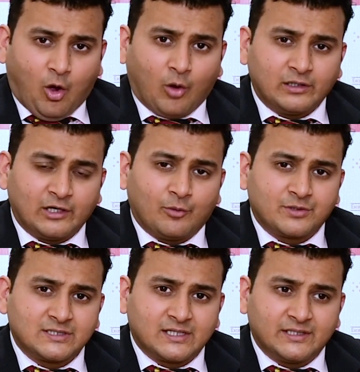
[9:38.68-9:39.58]
online
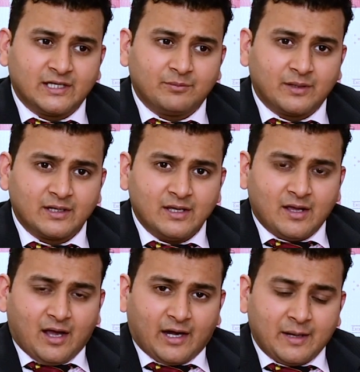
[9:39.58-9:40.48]
options are there, but
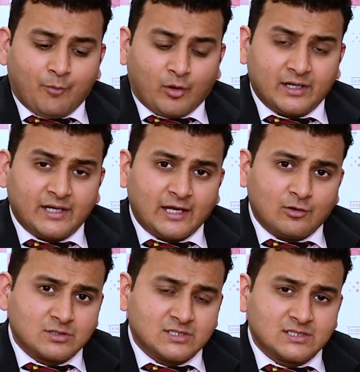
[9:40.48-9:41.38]
an important
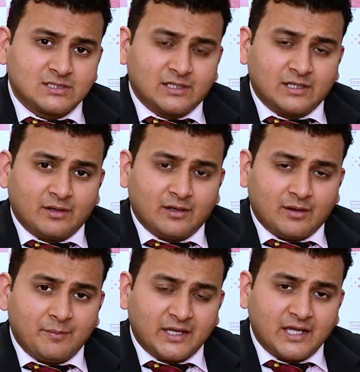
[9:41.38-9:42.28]
diagnosis
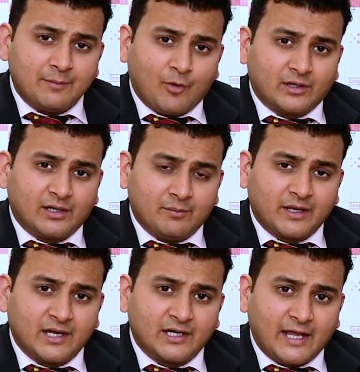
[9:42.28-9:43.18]
and making
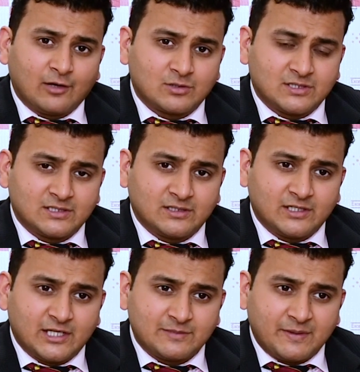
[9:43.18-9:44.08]
a diagnosis,
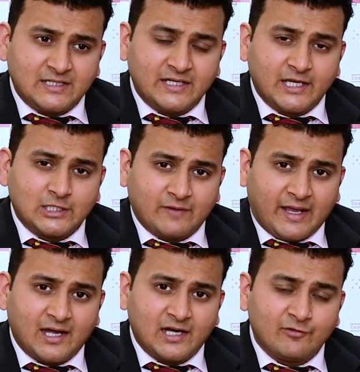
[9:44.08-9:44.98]
especially in case of
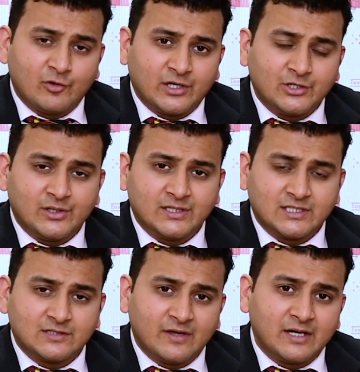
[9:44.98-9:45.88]
ankle and foot injuries,
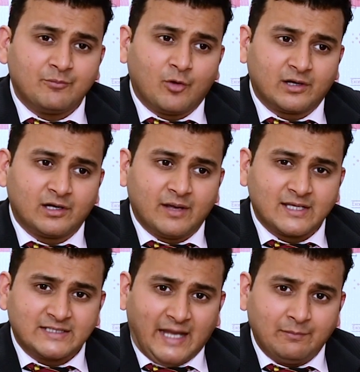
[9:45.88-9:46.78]
is very important,
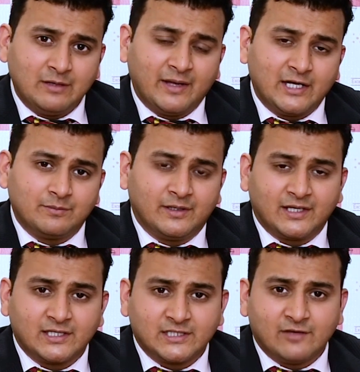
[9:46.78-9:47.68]
as timely management
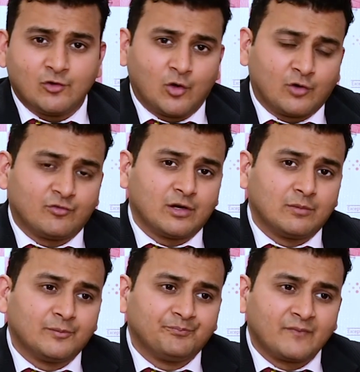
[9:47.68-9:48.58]
can save you a lot of
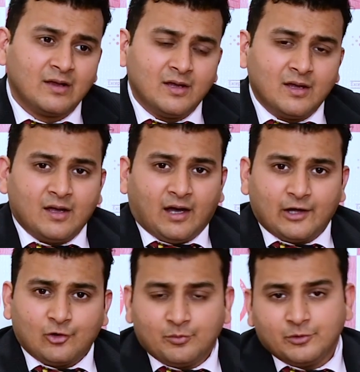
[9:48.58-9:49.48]
trouble.
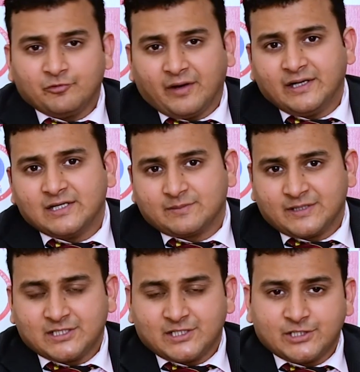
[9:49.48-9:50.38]
I hope you find this
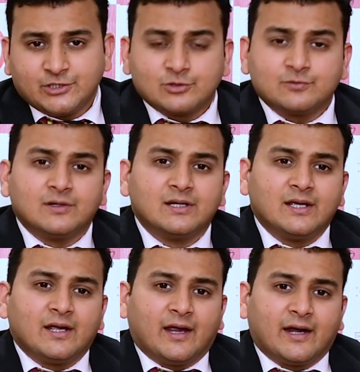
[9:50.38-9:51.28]
presentation useful,
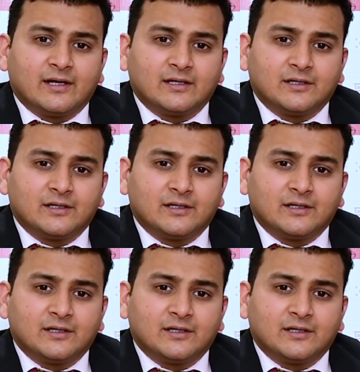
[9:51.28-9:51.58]
and